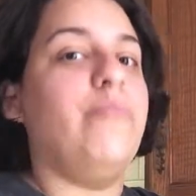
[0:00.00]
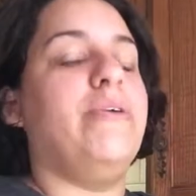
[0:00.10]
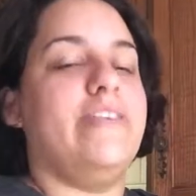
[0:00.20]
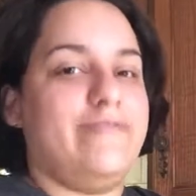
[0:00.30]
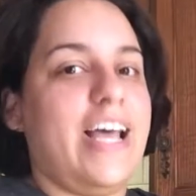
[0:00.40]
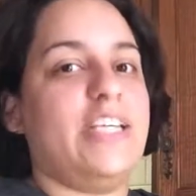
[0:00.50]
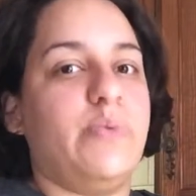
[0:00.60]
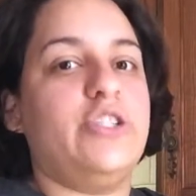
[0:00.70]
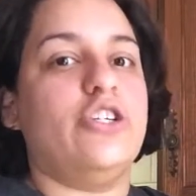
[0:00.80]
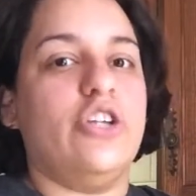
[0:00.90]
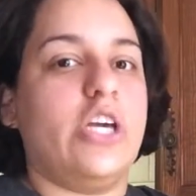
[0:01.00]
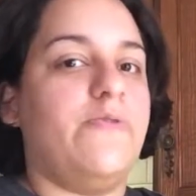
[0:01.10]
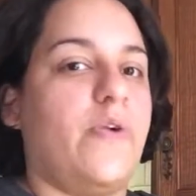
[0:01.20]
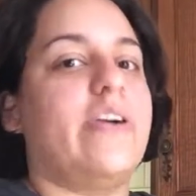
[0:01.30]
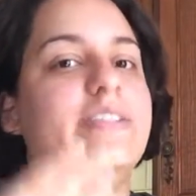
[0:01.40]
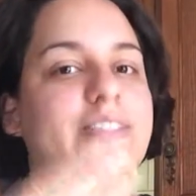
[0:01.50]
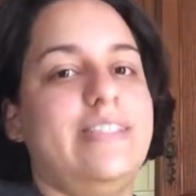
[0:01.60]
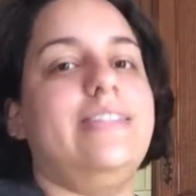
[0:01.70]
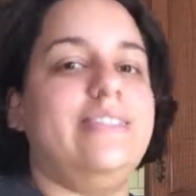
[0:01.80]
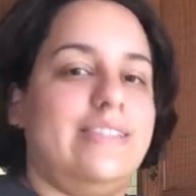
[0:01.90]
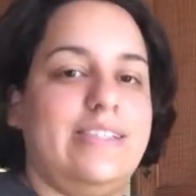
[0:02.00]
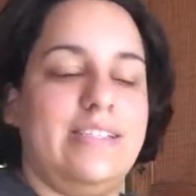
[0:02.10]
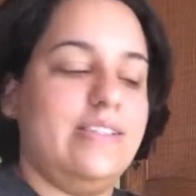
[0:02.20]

but that's what you're looking for, consistency.